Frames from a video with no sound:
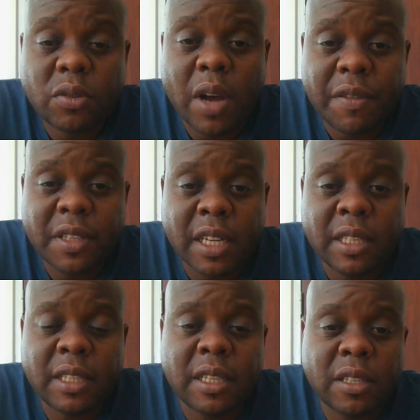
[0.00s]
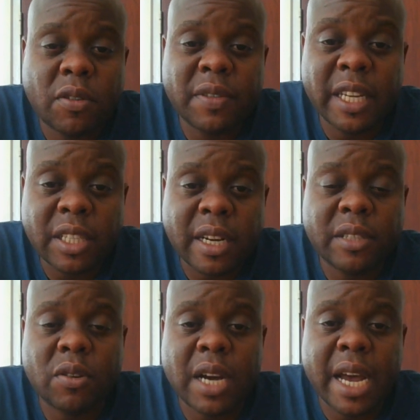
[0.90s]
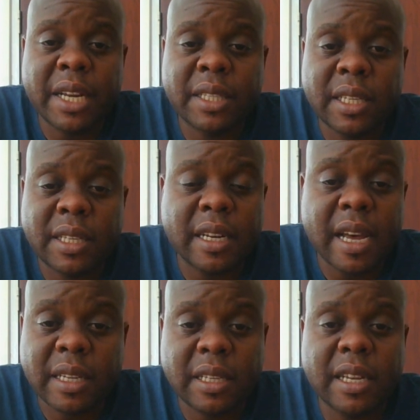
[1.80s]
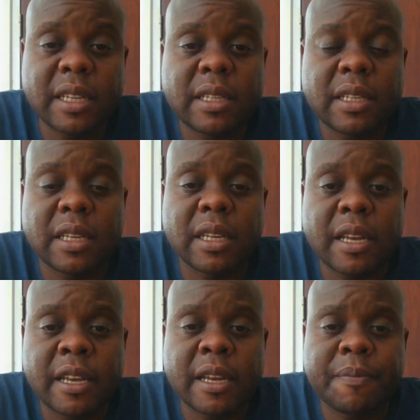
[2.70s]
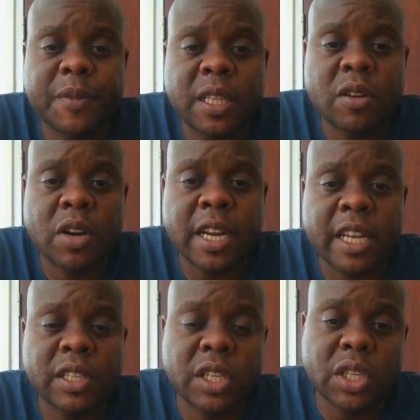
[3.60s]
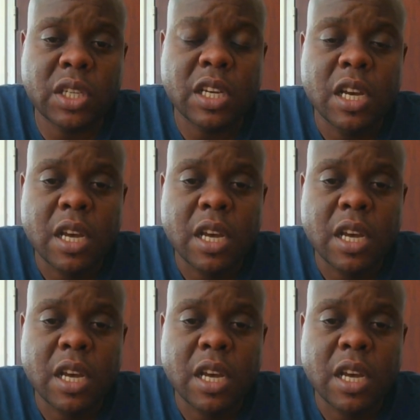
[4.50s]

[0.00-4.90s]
to have statistics of dangerous occurrences and accidents in the organization.